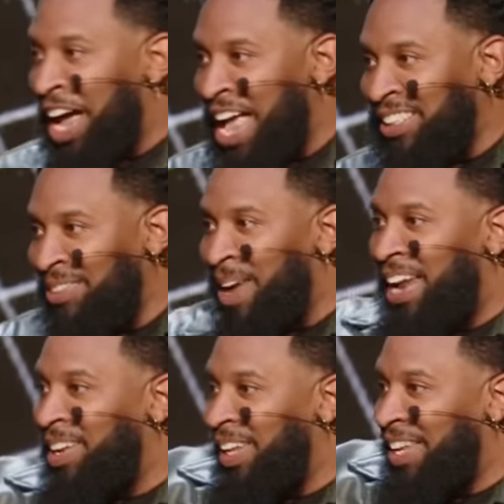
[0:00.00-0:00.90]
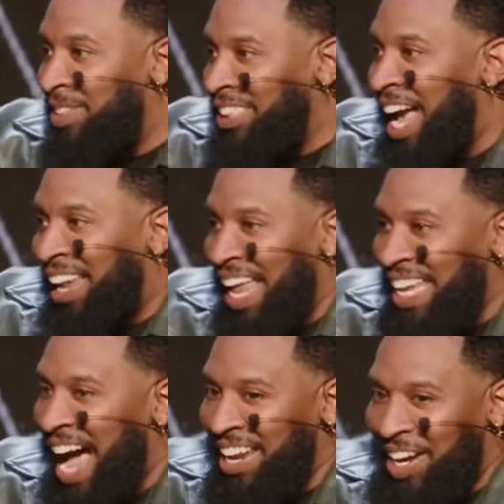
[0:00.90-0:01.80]
Have somebody leave a child at
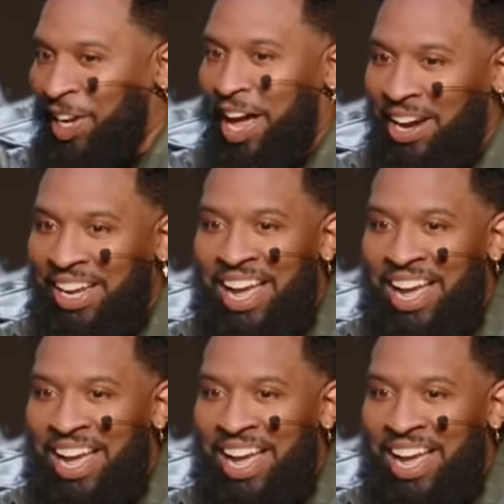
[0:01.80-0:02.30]
nine o'clock.